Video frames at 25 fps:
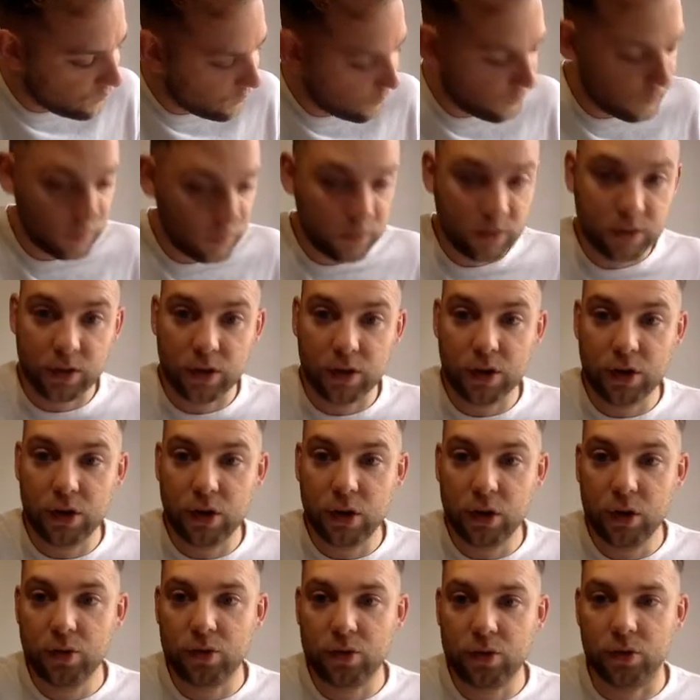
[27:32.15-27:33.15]
So the
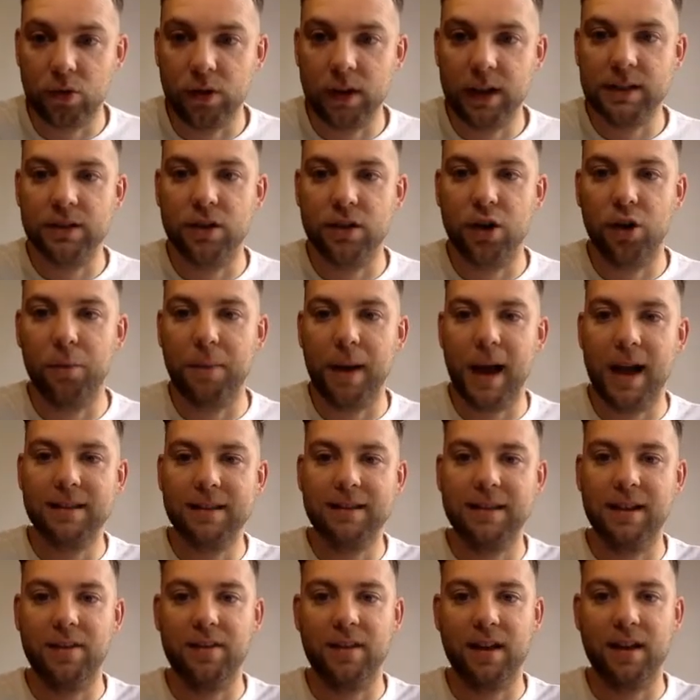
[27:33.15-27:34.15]
new drug is no
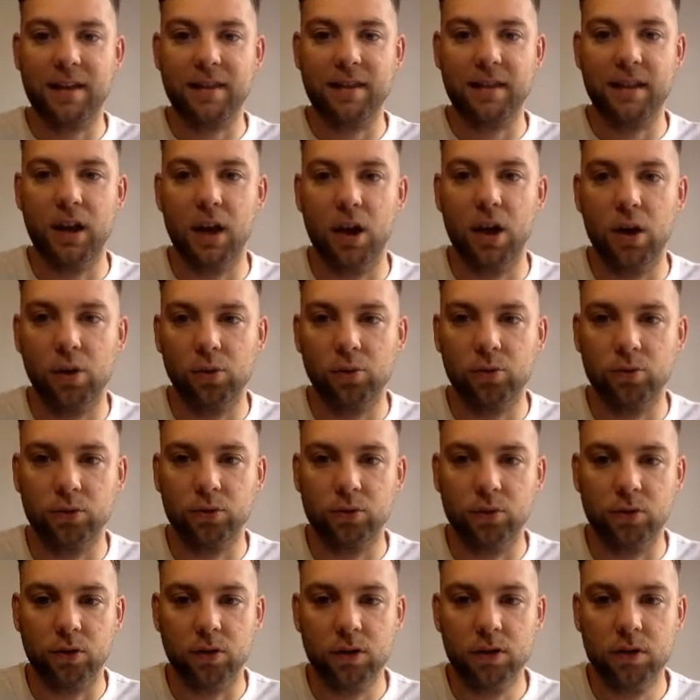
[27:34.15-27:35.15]
better than the old
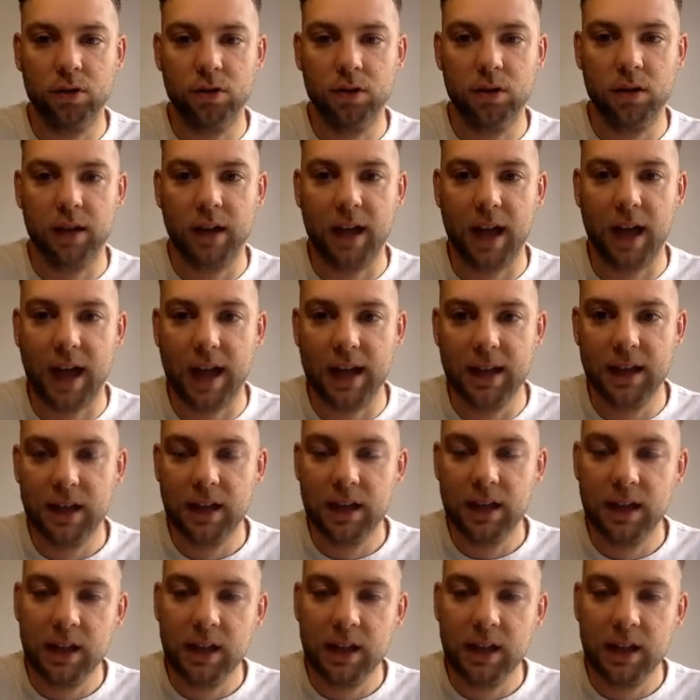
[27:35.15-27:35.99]
drug. Okay.